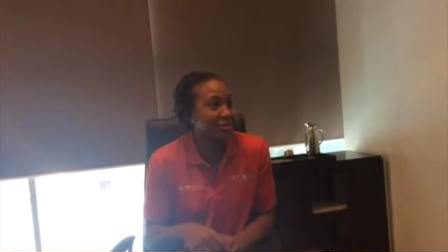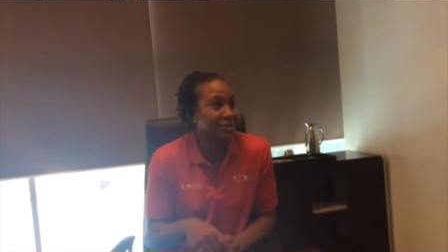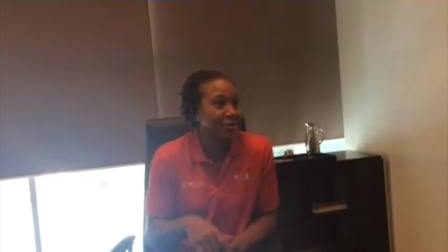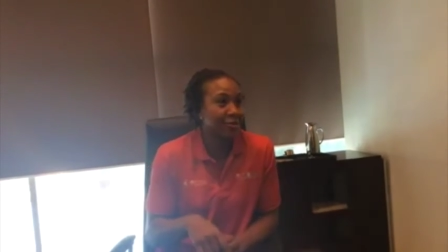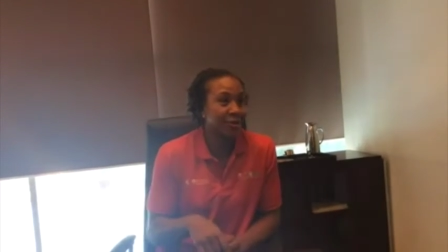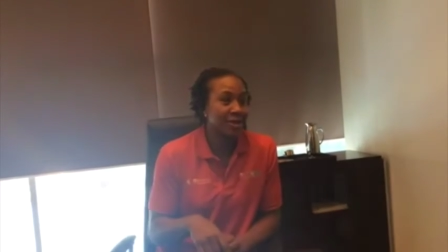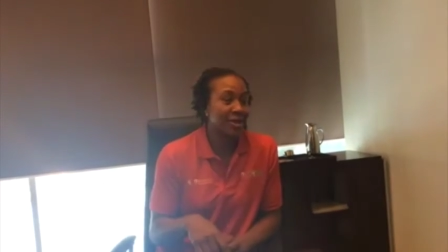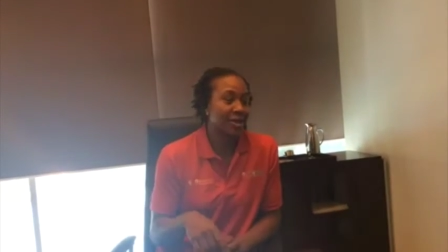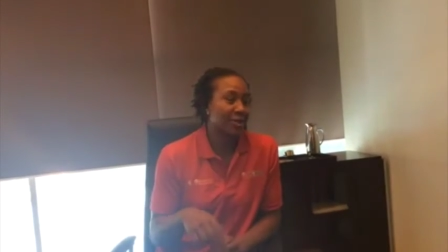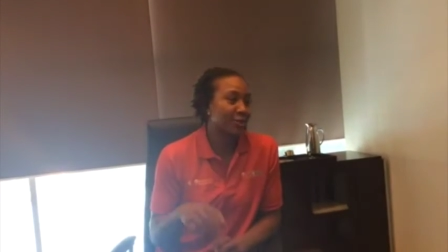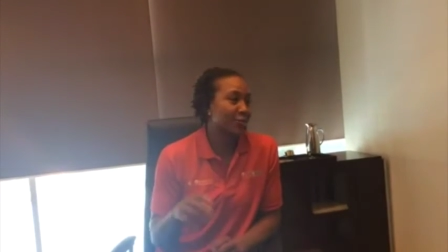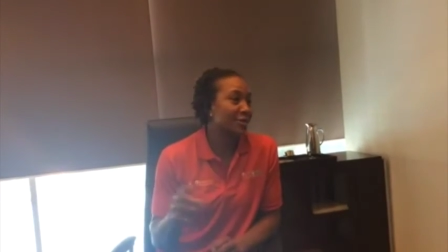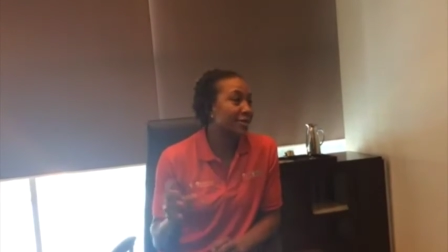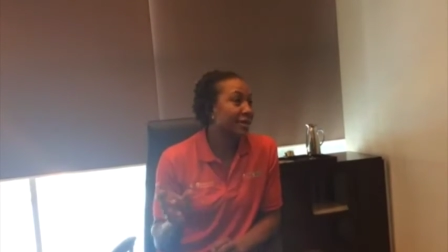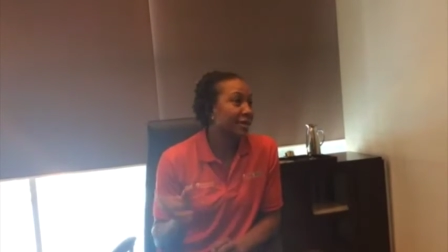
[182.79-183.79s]
So, you know,
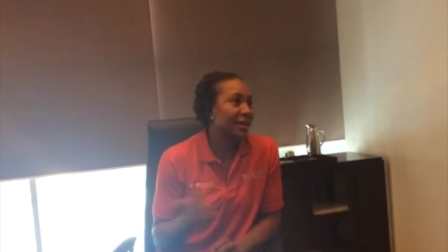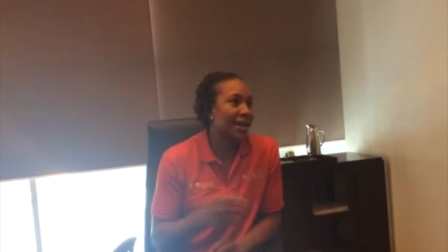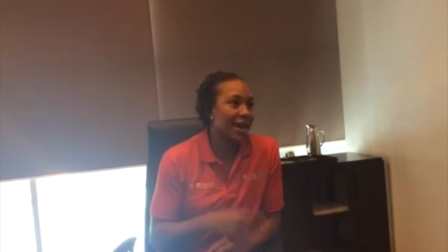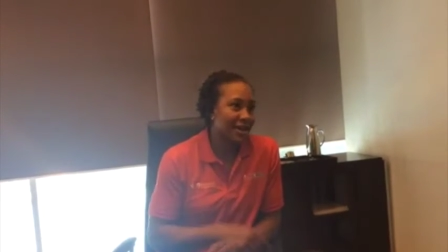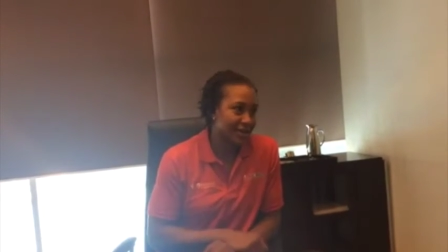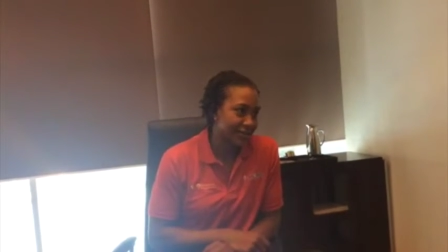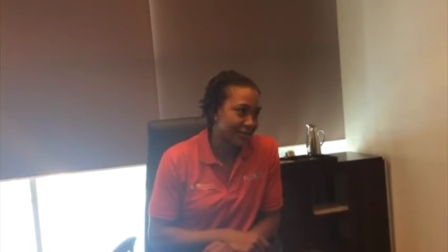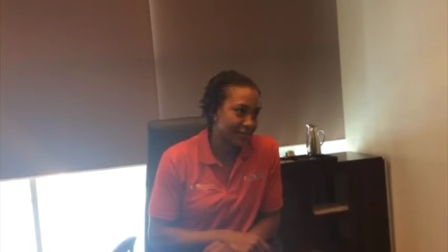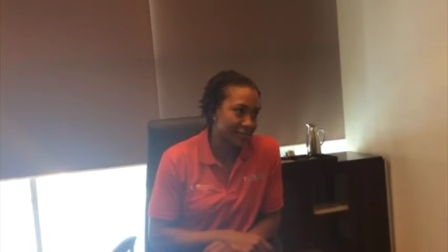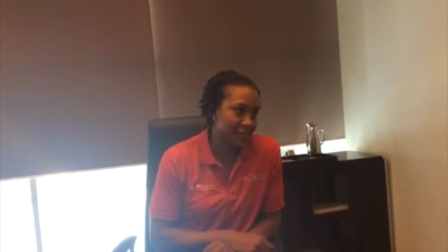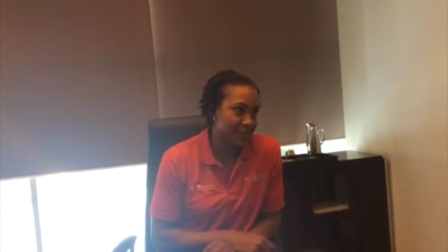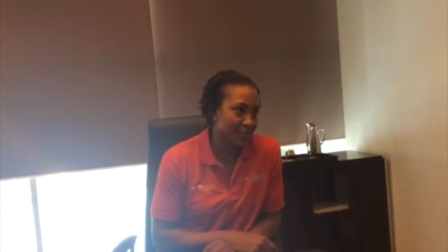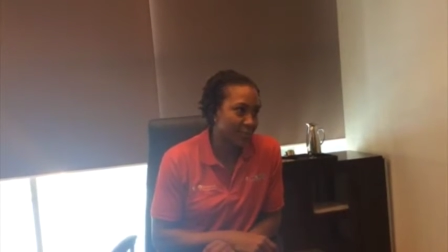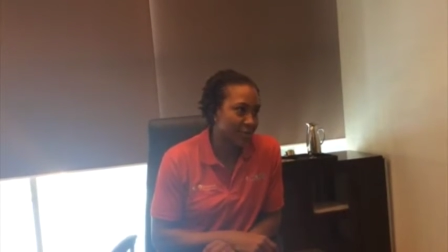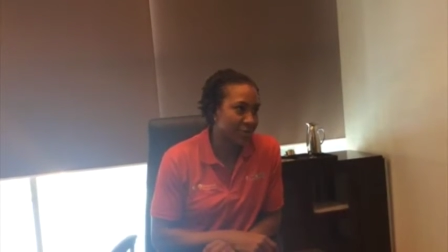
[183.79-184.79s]
we did a lot of different
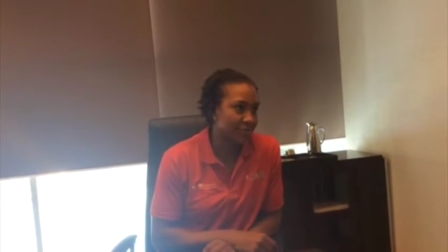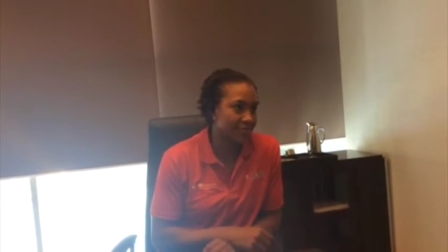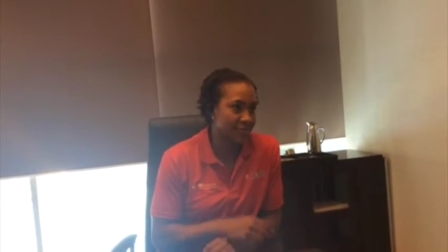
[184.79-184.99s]
sports.